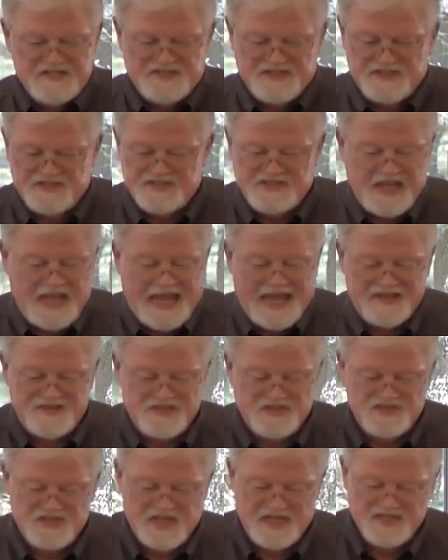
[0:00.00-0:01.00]

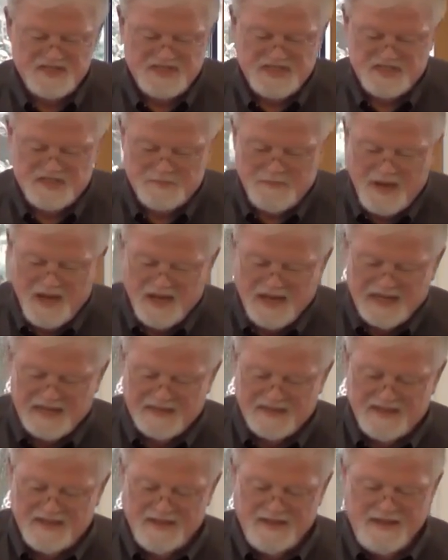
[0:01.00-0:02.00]
Jesus hasn't changed his
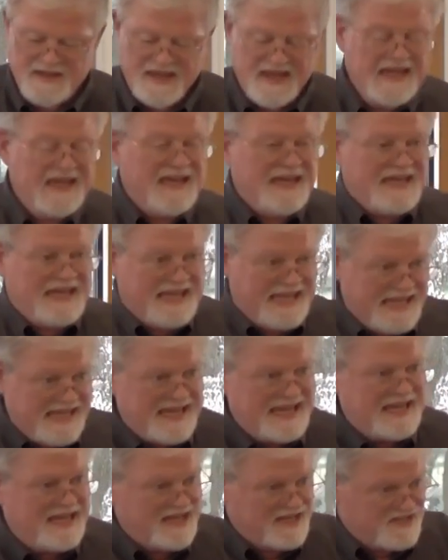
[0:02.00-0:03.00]
mind.
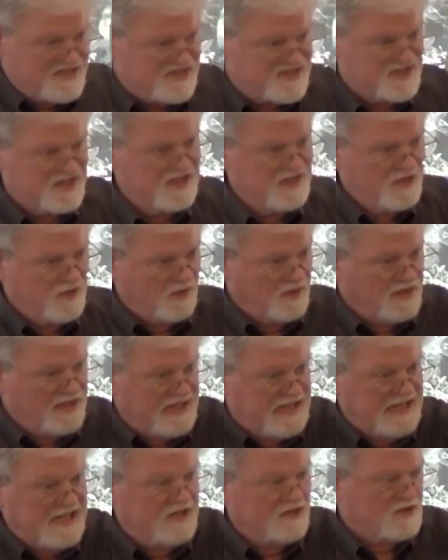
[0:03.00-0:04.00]
He
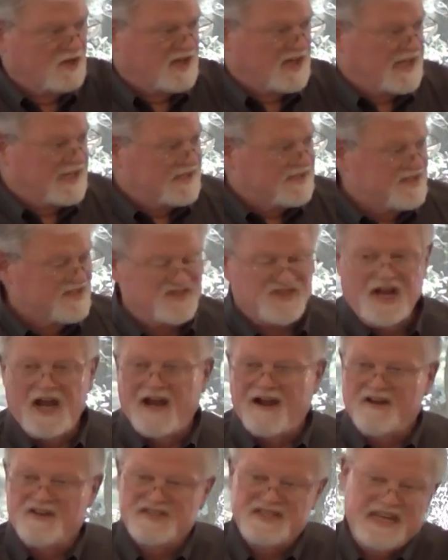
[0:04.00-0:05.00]
still eagerly
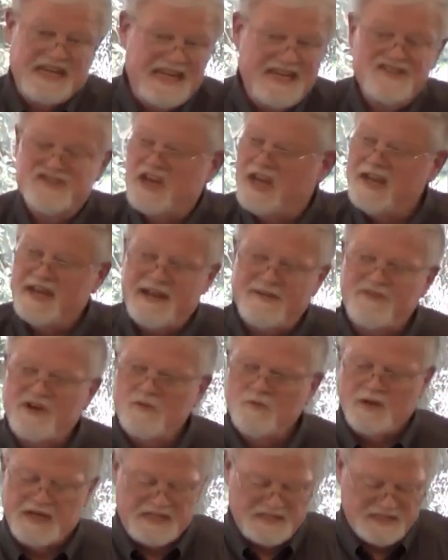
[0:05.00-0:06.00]
desires each
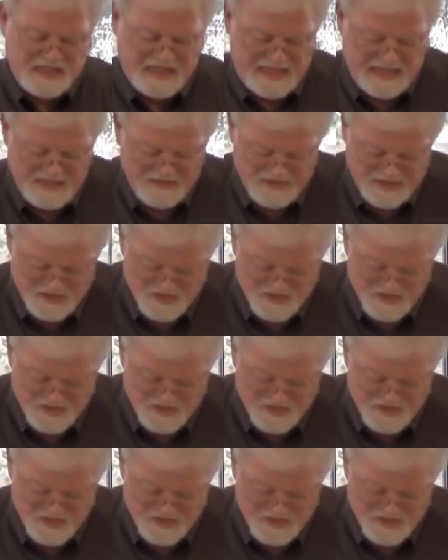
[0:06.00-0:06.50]
and every week